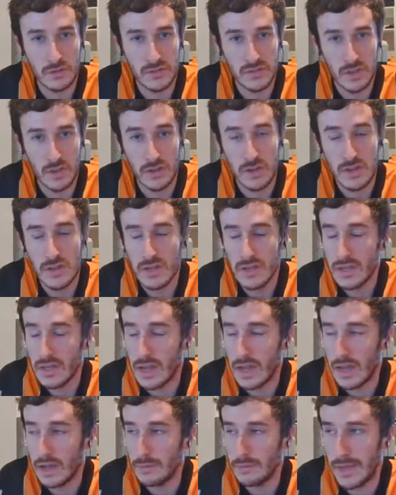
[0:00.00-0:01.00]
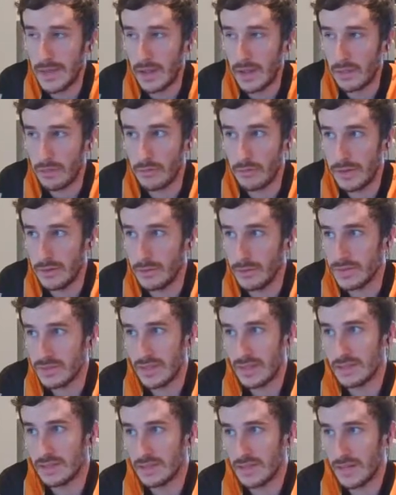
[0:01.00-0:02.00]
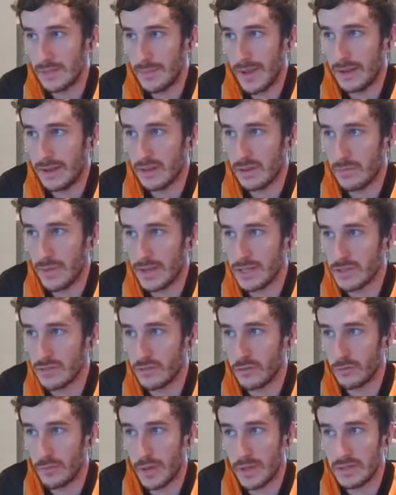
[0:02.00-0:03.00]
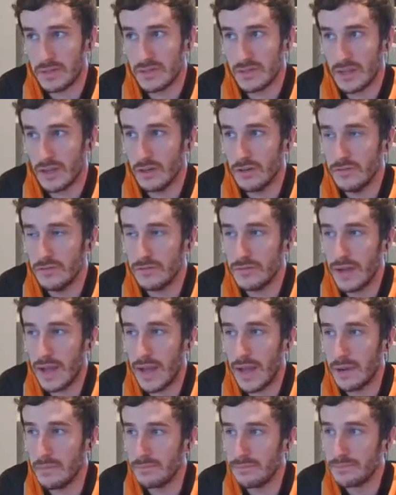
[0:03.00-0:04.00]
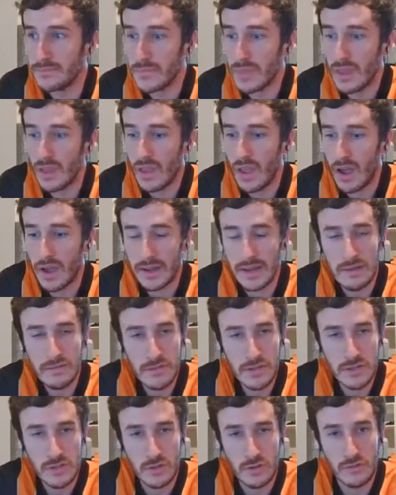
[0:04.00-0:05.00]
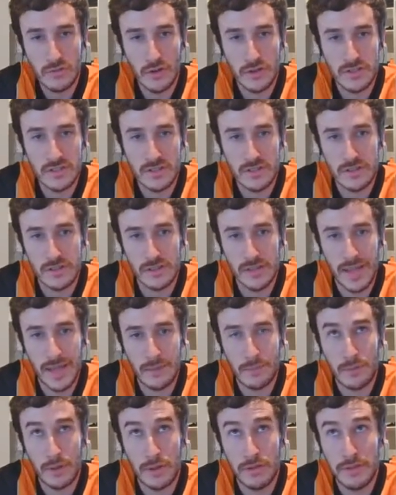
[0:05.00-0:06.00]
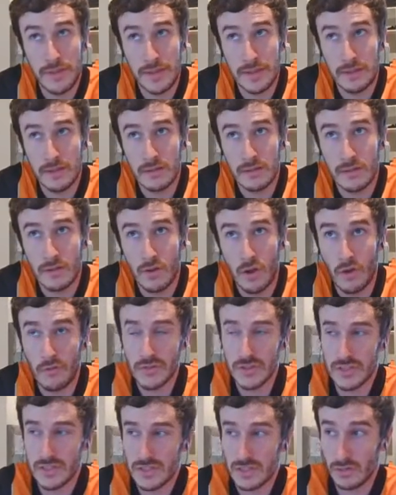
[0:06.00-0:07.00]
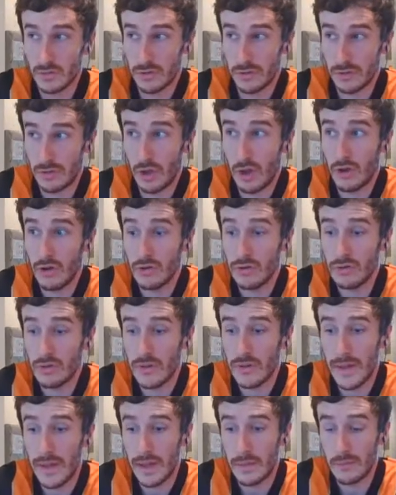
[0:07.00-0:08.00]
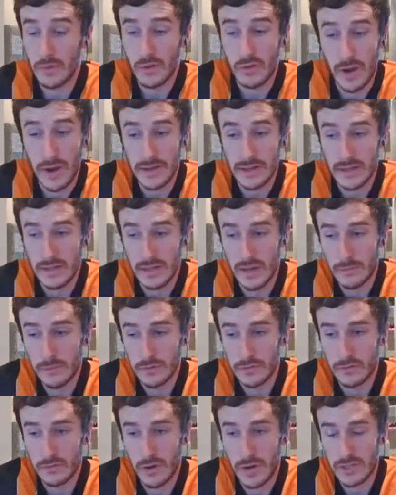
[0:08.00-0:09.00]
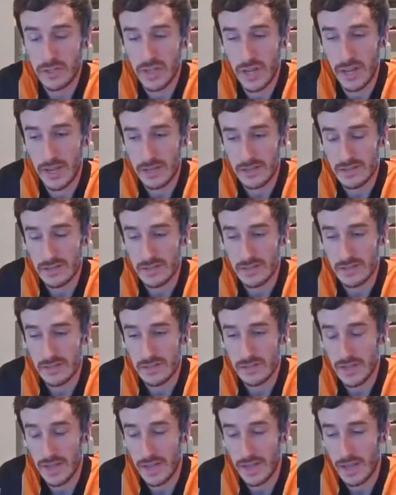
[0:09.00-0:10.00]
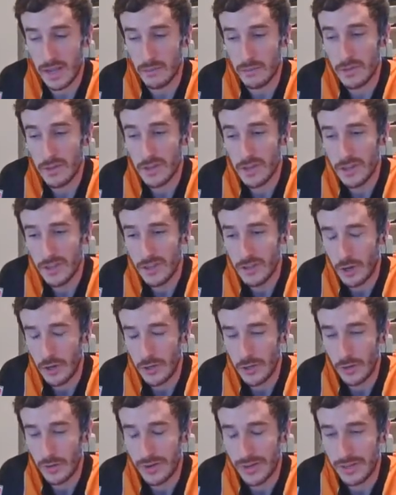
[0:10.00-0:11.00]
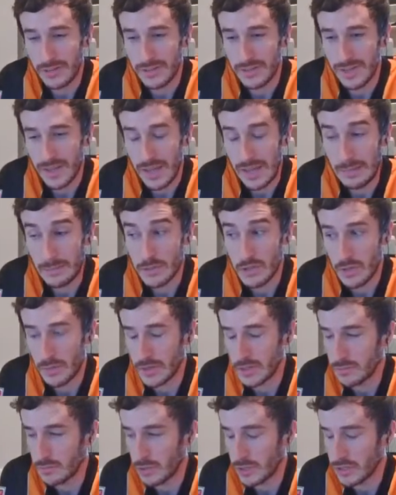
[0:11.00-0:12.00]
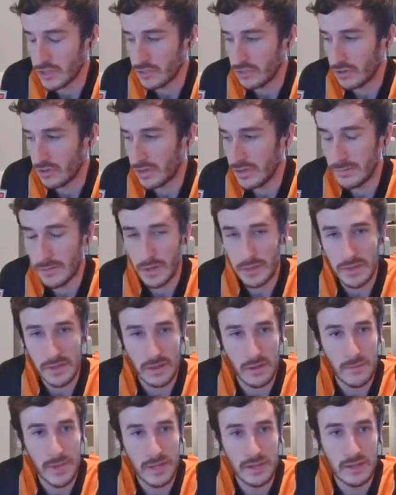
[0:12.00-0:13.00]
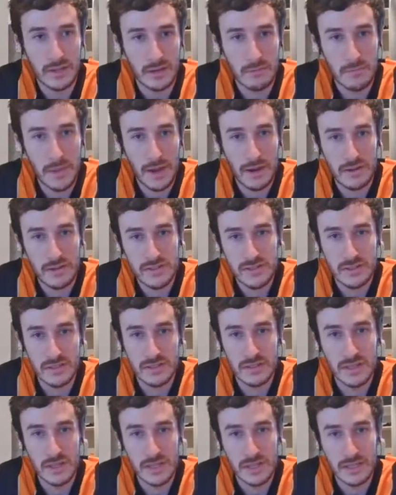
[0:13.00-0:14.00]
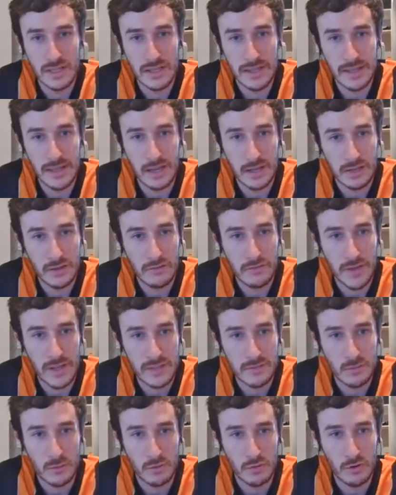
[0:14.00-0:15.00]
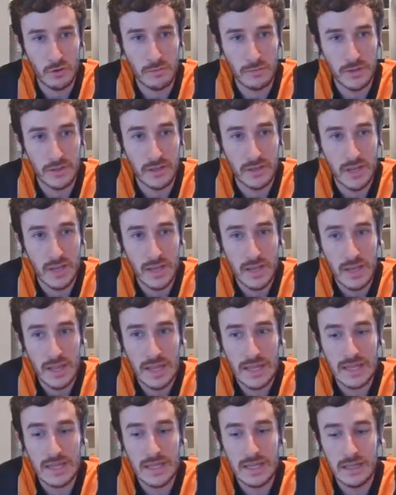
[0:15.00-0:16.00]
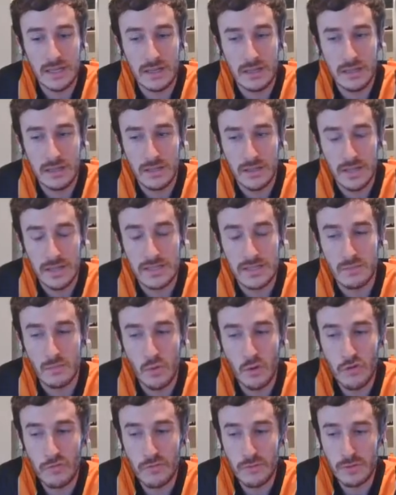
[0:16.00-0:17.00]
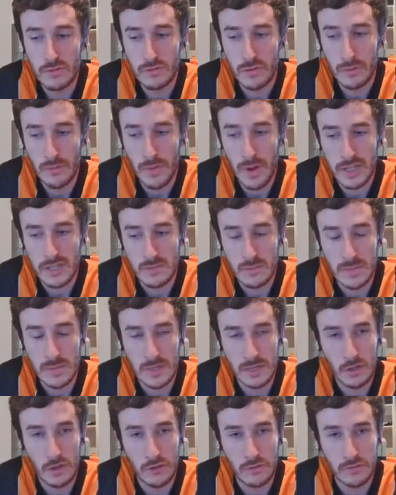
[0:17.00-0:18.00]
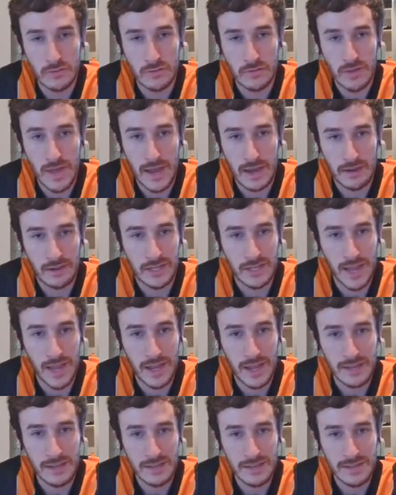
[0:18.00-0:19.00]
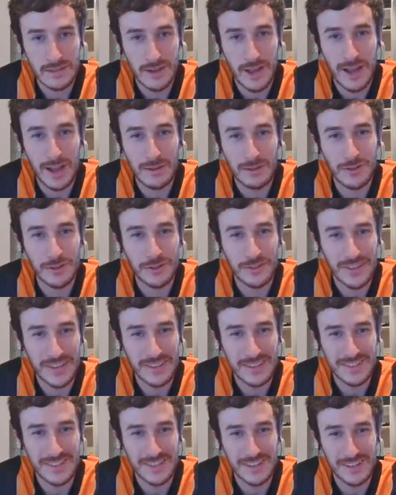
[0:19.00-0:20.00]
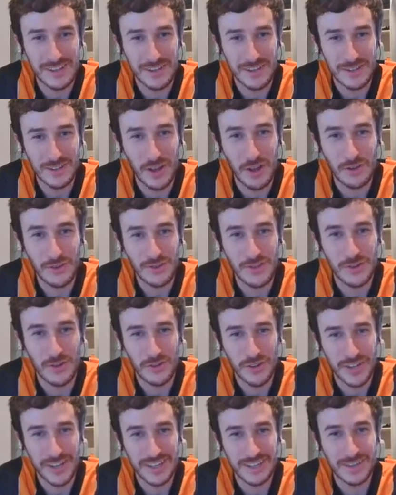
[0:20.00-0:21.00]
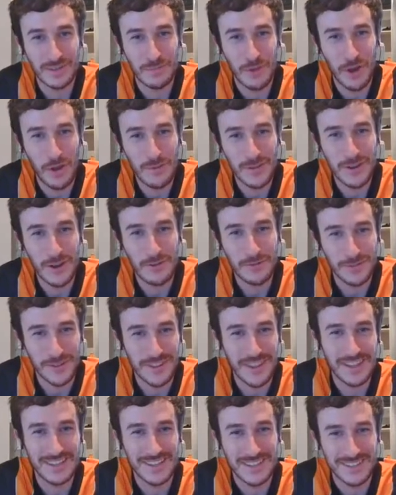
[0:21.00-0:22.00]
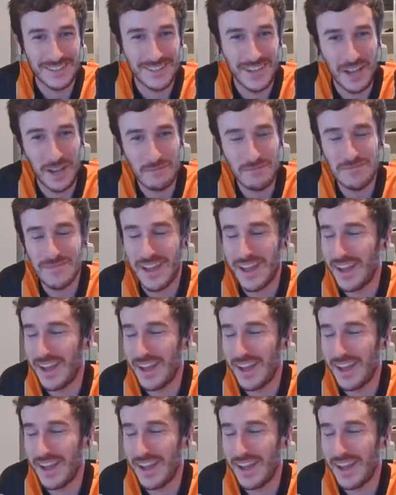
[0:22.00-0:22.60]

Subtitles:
So, I thought he was easily man of the match for myself. I gave the 2 votes to Delap. I think obviously scored the goal, created a number of great chances. I don't want to heap too much pressure on him. I think I made the comparison in the Facebook group that his movement reminds me a lot of Harry Kane, not necessarily the goal scoring at the moment. Hopefully that does come.